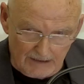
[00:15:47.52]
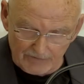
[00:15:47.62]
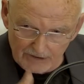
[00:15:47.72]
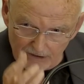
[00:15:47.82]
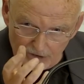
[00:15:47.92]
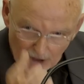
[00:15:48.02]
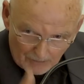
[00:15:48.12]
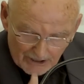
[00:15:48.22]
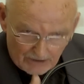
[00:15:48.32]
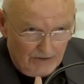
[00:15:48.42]
given the
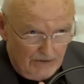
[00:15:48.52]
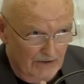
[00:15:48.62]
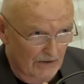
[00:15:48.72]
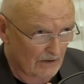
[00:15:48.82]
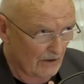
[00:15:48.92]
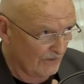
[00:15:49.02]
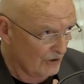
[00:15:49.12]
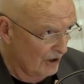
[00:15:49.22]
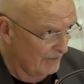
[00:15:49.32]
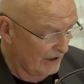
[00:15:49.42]
dominance of the
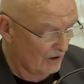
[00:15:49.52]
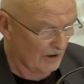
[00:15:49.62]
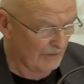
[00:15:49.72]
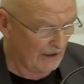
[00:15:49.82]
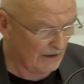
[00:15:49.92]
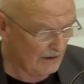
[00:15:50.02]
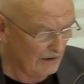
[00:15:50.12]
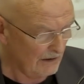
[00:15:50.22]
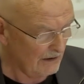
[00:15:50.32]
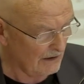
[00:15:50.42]
German economy
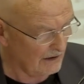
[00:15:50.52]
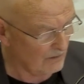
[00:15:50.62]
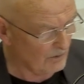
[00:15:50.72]
uh,